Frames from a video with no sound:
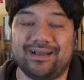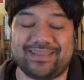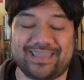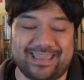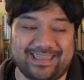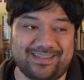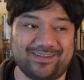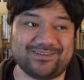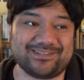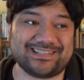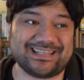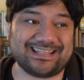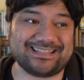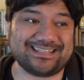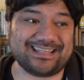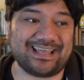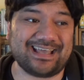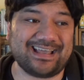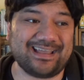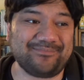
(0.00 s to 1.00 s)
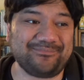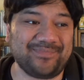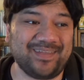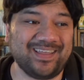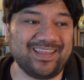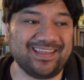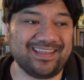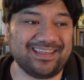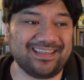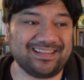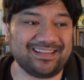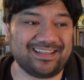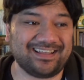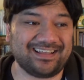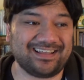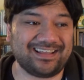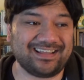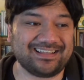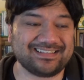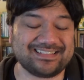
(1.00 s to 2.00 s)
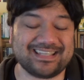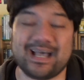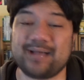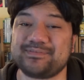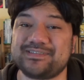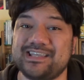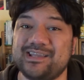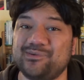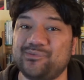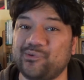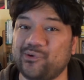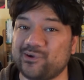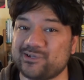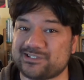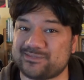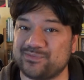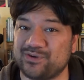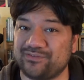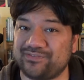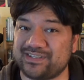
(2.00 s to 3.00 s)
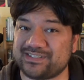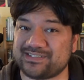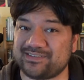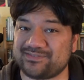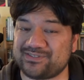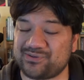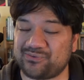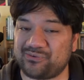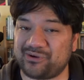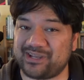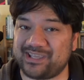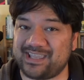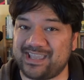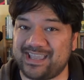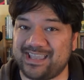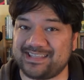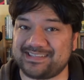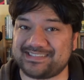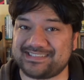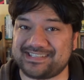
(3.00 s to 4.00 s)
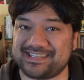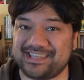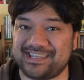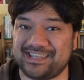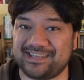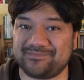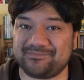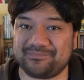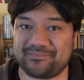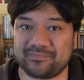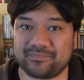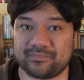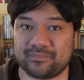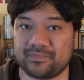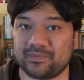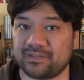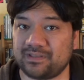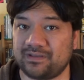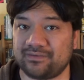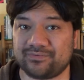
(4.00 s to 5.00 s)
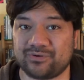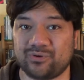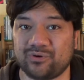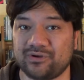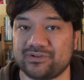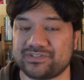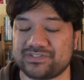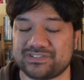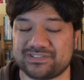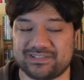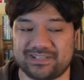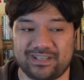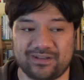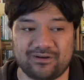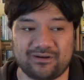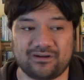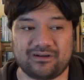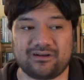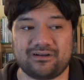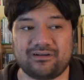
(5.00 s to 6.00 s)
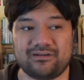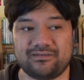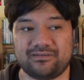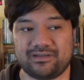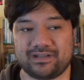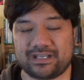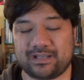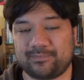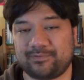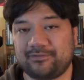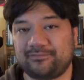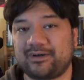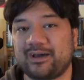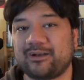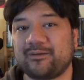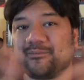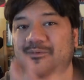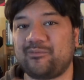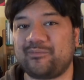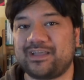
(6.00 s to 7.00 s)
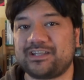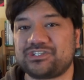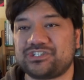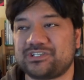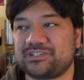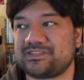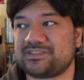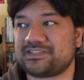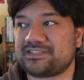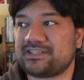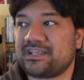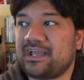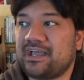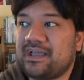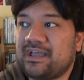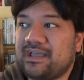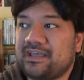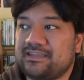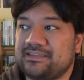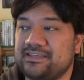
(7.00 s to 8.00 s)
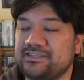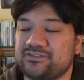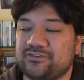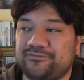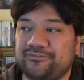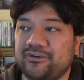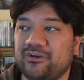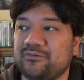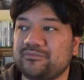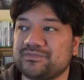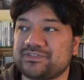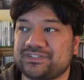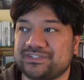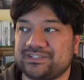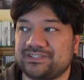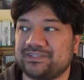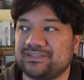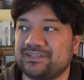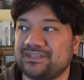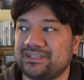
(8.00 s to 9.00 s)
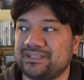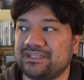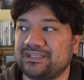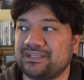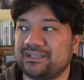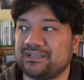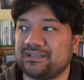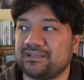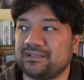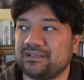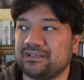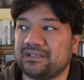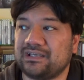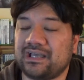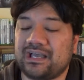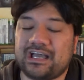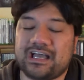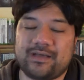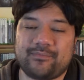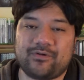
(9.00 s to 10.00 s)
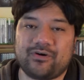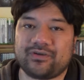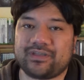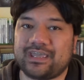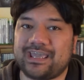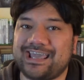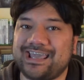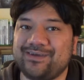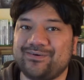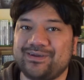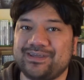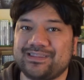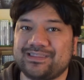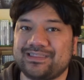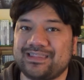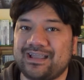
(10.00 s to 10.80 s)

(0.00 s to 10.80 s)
Okay, here's that time. Uh, top ten worst movies of twenty eighteen. Of course, here are a couple of honorable mentions. These are films I'm okay with.